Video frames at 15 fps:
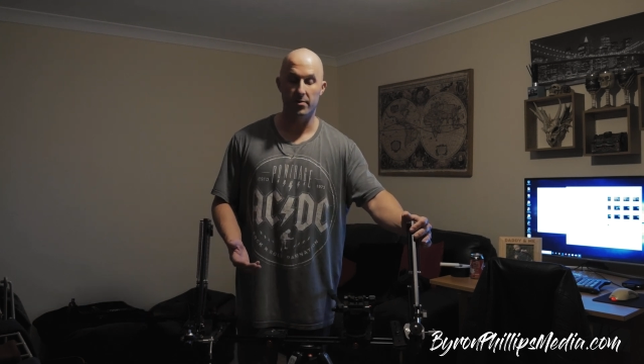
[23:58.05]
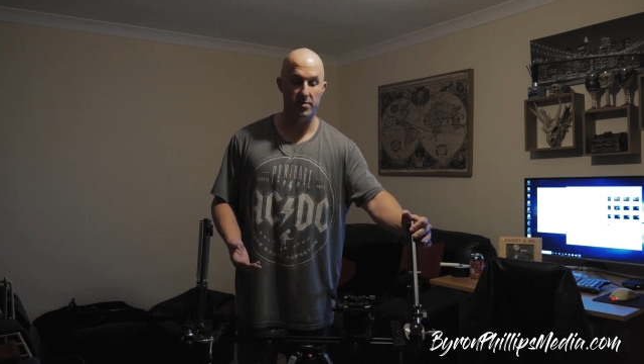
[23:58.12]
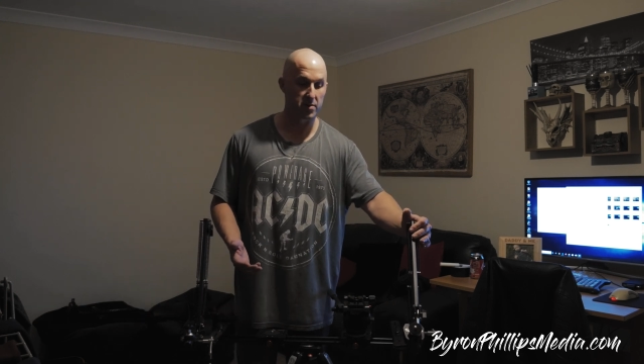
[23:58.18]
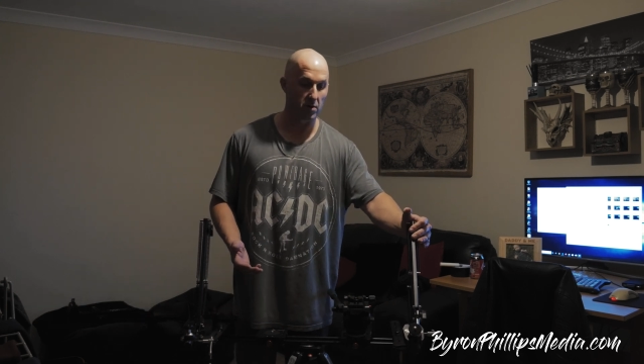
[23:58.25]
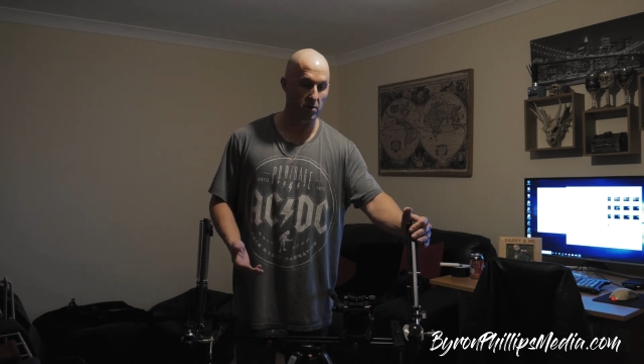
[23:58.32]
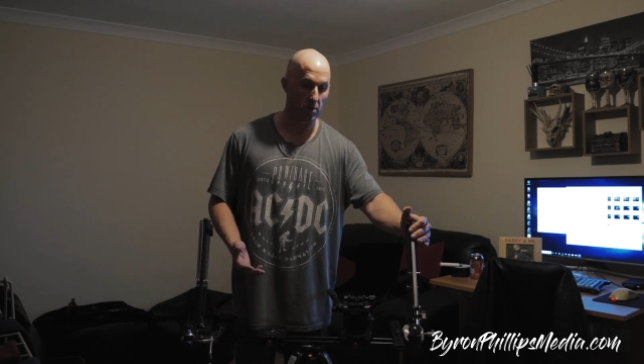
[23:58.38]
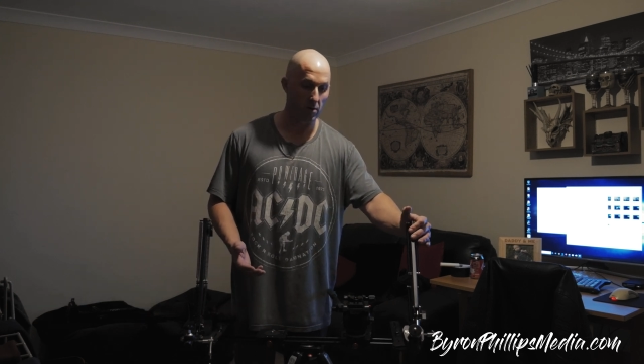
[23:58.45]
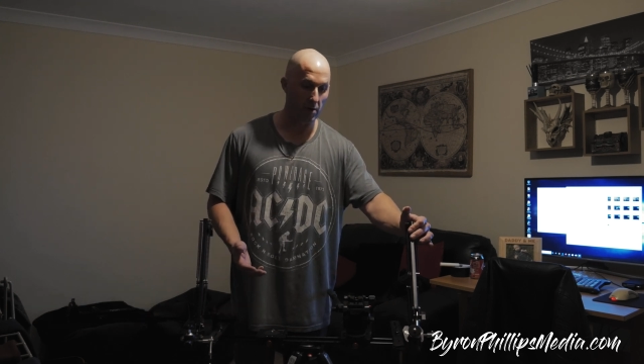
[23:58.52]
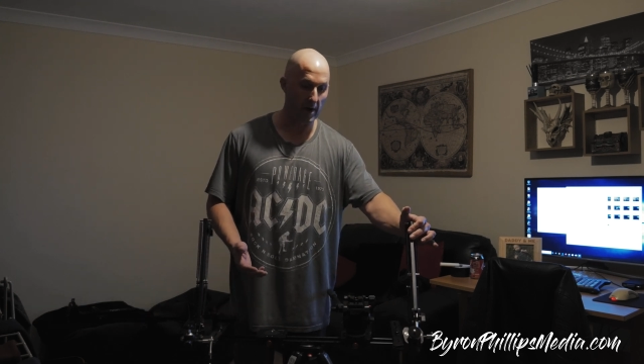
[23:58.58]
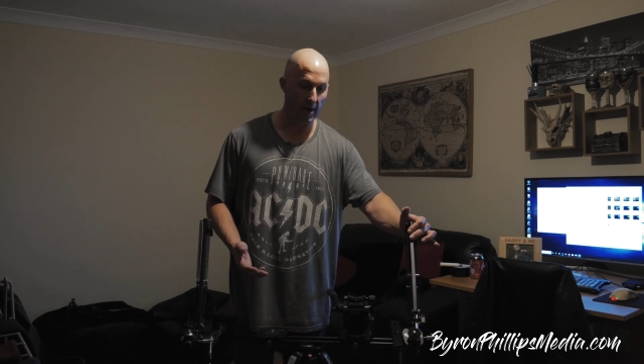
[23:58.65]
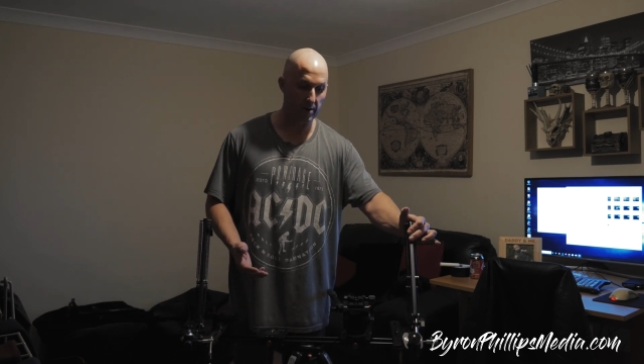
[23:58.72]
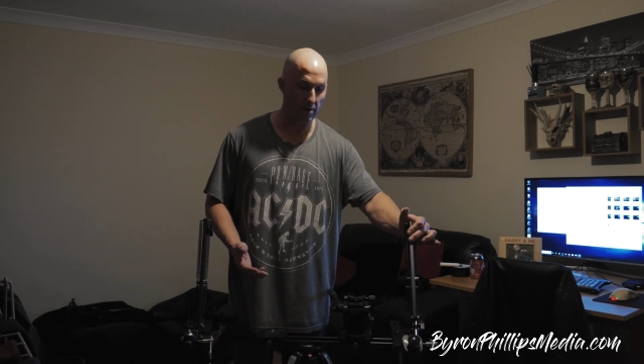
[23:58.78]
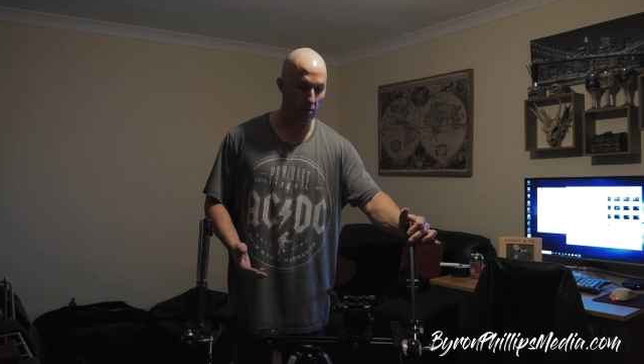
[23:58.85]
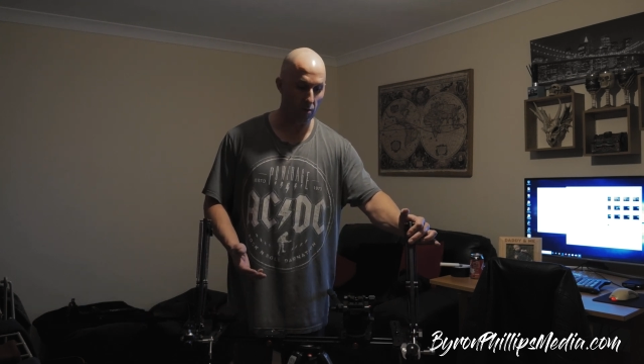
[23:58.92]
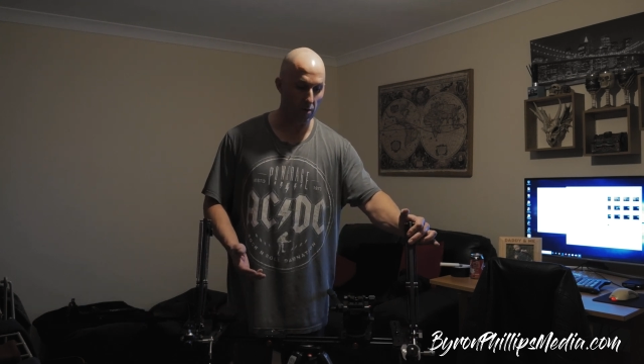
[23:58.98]
so I
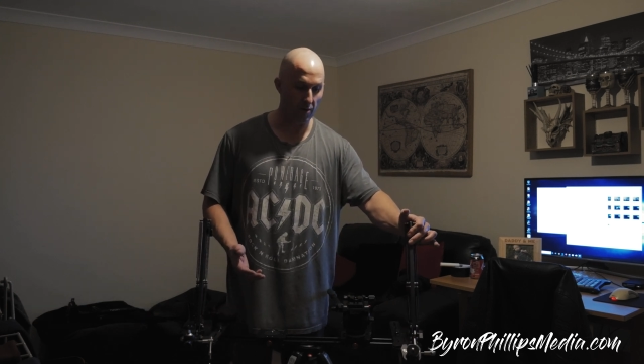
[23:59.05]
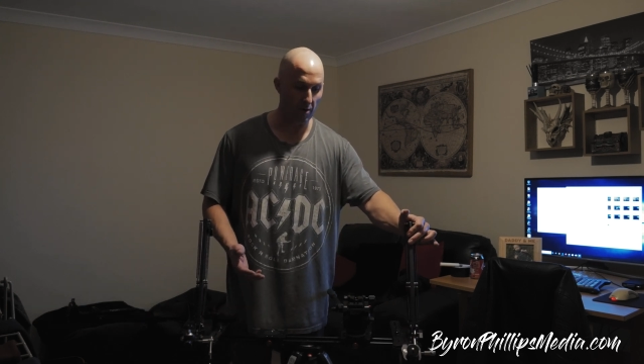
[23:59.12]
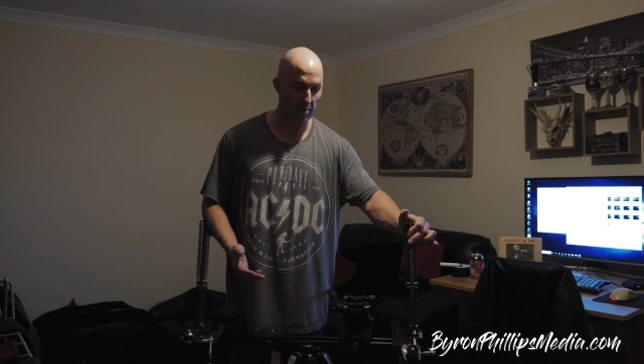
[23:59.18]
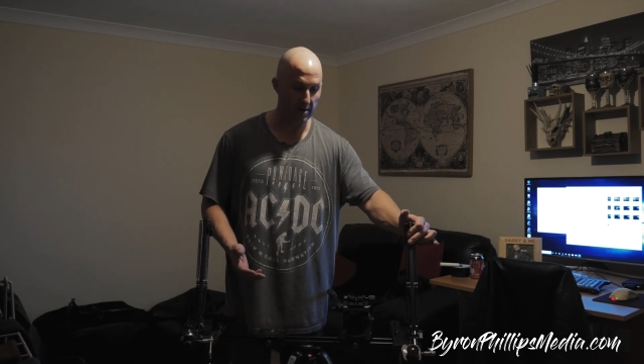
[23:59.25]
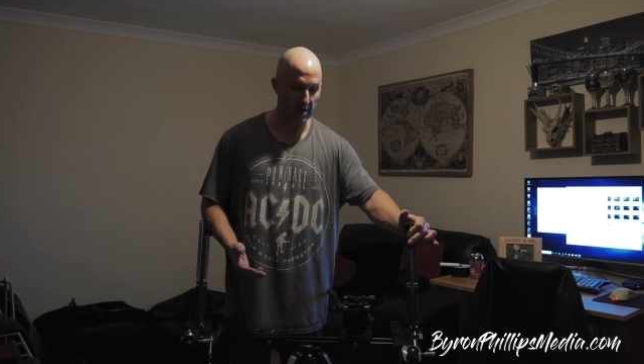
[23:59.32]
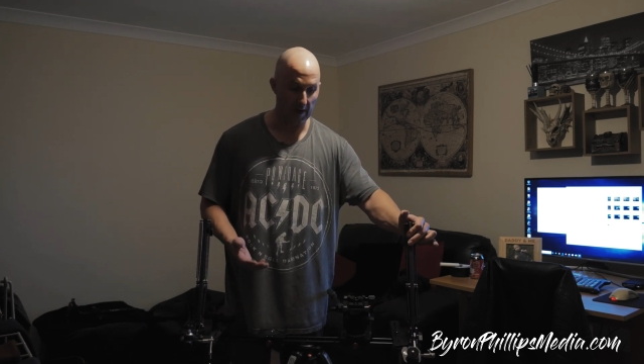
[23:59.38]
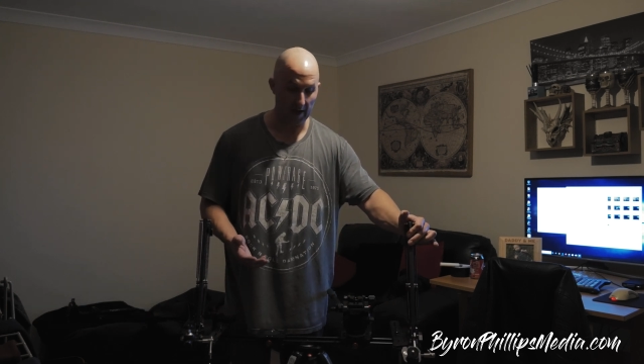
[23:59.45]
don't worry about that.